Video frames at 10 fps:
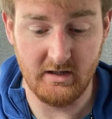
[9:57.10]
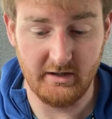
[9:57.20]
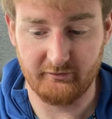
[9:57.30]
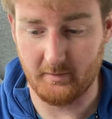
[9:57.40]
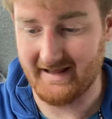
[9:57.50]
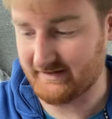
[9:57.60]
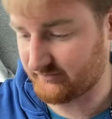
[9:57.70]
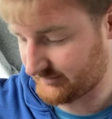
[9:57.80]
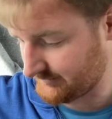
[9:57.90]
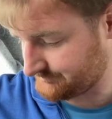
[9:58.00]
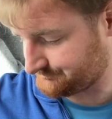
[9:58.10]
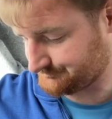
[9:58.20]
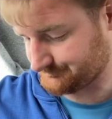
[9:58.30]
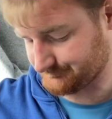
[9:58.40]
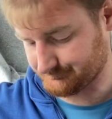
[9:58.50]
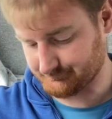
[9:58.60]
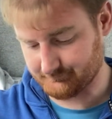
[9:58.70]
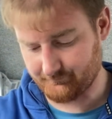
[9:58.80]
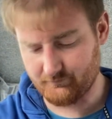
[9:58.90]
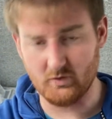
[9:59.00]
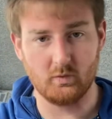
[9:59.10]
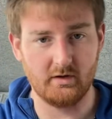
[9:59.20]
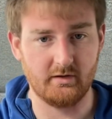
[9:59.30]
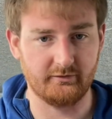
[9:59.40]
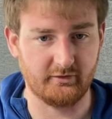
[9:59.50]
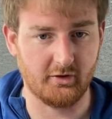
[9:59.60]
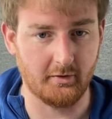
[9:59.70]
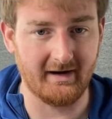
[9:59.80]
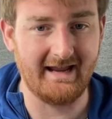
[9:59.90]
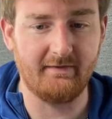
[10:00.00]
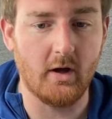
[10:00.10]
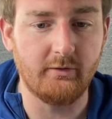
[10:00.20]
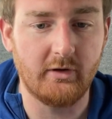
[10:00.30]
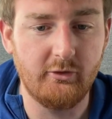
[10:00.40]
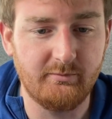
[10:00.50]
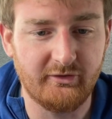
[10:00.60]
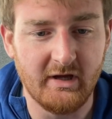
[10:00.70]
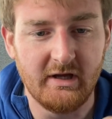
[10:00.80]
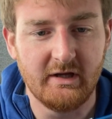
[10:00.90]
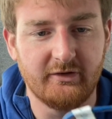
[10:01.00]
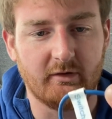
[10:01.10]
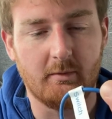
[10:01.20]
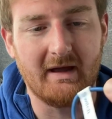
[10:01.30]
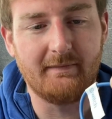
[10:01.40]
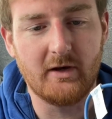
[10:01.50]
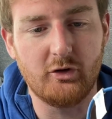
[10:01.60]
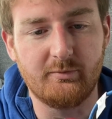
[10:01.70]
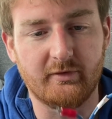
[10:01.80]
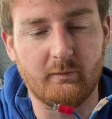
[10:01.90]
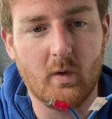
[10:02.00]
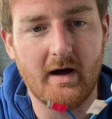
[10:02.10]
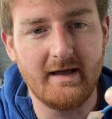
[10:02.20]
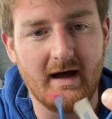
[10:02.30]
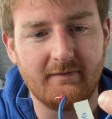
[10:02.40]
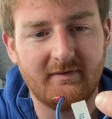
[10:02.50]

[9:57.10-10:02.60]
So what we had to do was create those loops. So we made the loops of wire, I've